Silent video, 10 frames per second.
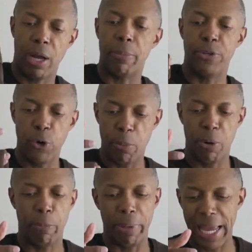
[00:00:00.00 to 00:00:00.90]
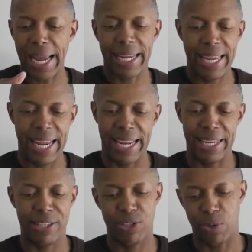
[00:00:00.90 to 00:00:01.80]
a normal black
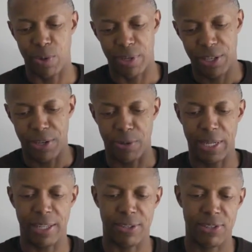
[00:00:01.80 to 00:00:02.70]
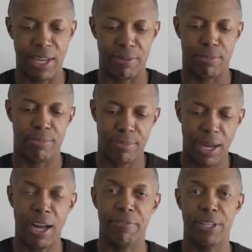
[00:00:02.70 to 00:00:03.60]
case, or, you know, that looks like
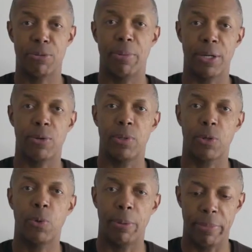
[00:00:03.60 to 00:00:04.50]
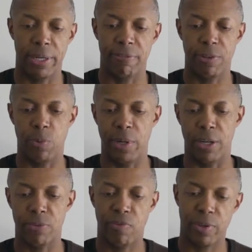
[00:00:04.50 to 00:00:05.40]
obvious medical equipment, if you
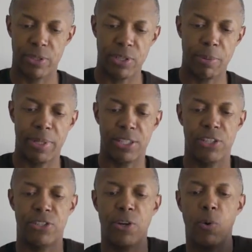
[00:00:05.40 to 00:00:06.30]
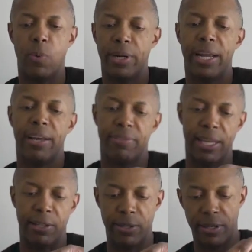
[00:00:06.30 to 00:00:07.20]
will. For some that just don't want to have
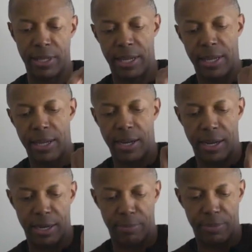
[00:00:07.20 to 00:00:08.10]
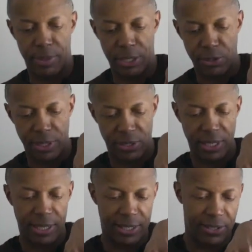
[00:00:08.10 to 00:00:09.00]
that look, as you can
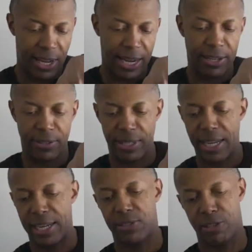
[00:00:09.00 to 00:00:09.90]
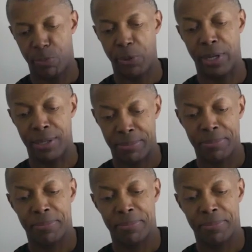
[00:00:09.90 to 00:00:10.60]
see, the design on the case is pretty